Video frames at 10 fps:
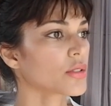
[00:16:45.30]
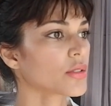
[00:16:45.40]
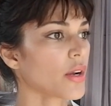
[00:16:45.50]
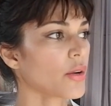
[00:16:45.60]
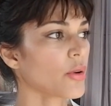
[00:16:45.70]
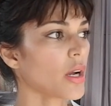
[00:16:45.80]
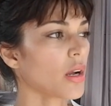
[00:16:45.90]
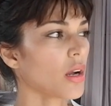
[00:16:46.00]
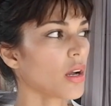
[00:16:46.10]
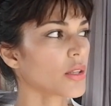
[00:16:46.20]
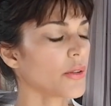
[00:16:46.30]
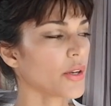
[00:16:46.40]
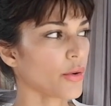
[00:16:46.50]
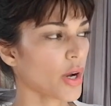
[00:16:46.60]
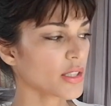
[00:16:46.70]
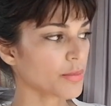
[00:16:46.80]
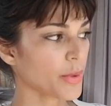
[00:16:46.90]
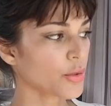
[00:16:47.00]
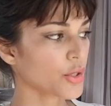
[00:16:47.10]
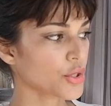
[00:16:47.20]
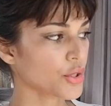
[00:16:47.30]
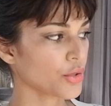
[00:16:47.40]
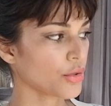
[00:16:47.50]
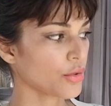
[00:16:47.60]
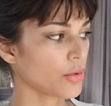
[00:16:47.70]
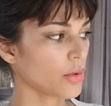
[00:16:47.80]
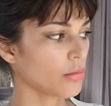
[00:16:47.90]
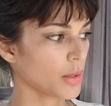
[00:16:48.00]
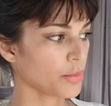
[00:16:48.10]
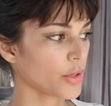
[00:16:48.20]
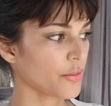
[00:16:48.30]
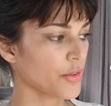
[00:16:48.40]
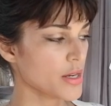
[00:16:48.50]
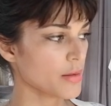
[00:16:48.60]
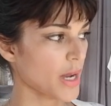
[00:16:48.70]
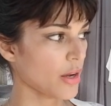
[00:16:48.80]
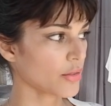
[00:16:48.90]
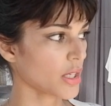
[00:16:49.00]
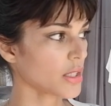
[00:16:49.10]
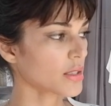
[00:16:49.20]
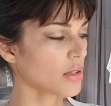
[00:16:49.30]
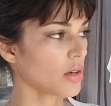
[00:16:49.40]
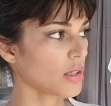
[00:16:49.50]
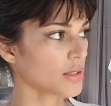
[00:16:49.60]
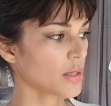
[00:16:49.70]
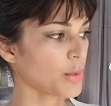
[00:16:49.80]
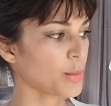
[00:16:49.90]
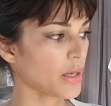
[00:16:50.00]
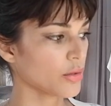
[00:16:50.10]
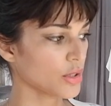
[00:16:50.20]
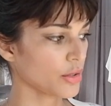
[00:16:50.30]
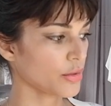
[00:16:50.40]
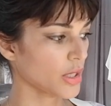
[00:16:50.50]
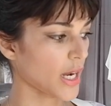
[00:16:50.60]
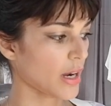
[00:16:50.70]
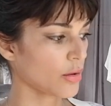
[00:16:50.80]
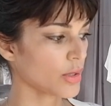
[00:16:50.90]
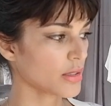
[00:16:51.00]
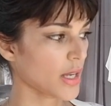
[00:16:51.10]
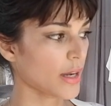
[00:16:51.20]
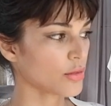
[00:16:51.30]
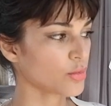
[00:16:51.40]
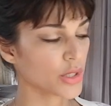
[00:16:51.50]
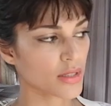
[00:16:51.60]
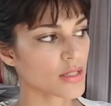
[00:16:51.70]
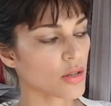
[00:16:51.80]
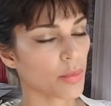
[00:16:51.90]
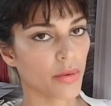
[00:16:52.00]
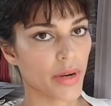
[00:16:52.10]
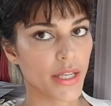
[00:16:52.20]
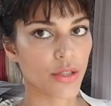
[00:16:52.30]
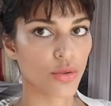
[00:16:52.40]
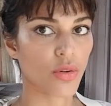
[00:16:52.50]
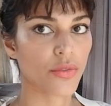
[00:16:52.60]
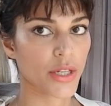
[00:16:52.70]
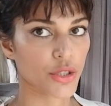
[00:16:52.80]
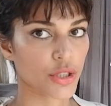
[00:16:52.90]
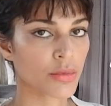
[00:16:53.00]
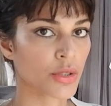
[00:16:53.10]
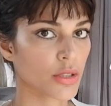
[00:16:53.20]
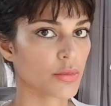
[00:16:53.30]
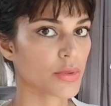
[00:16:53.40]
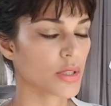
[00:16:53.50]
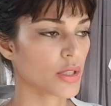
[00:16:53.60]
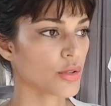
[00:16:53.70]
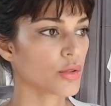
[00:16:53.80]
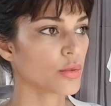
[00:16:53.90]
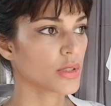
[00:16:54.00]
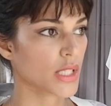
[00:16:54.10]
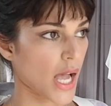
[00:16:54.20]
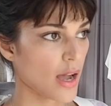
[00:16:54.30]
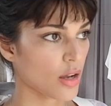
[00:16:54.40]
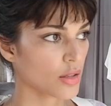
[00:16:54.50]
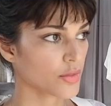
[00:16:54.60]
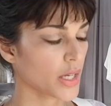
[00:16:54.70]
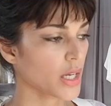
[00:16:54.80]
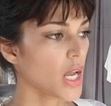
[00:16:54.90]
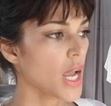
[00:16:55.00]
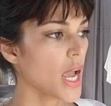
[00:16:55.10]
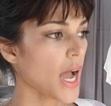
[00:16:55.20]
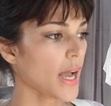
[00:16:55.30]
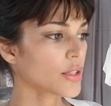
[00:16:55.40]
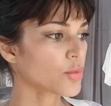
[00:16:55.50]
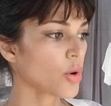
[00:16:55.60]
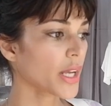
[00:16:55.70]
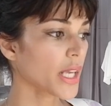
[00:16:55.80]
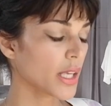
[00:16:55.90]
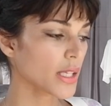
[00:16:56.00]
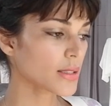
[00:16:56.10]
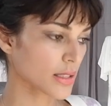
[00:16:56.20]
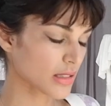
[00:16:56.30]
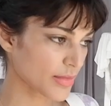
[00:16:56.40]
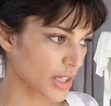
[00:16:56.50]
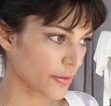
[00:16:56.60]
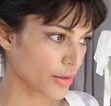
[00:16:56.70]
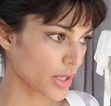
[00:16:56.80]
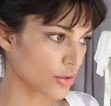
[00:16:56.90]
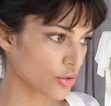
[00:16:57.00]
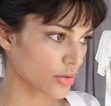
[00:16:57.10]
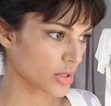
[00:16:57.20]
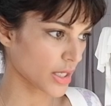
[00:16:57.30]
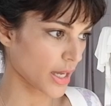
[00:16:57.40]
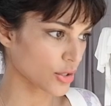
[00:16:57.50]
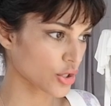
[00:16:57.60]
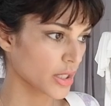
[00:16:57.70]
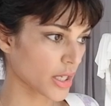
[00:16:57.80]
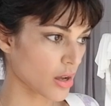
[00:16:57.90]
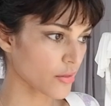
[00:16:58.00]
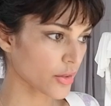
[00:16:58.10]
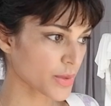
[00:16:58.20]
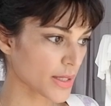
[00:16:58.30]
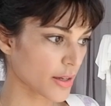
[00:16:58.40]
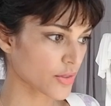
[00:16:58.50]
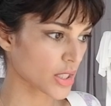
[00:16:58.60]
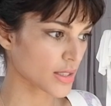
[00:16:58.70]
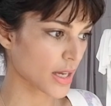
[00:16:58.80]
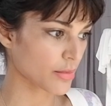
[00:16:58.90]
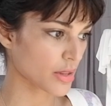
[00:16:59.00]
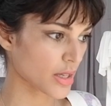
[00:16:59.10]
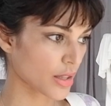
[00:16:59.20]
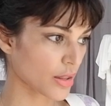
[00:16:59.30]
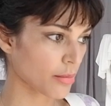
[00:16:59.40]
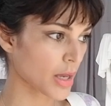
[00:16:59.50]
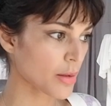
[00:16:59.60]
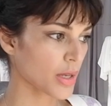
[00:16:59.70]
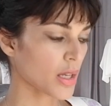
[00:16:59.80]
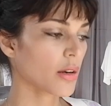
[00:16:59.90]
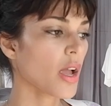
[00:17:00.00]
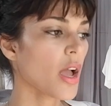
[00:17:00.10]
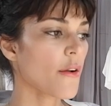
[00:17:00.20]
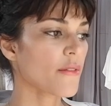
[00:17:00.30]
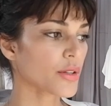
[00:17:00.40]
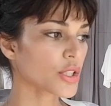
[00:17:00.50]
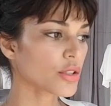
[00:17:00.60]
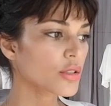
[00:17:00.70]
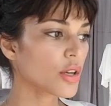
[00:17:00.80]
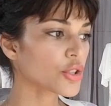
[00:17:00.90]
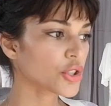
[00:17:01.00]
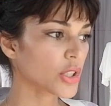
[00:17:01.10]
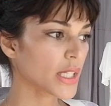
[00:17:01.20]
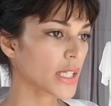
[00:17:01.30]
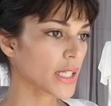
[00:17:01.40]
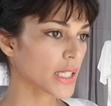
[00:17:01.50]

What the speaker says: So, you know, I spoke to my boyfriend about this and asked him about, you know, how would this operate in your friendship groups? You know, who is the alpha? And what he said something very interesting, actually, and I've observed the same thing, that maybe in very socially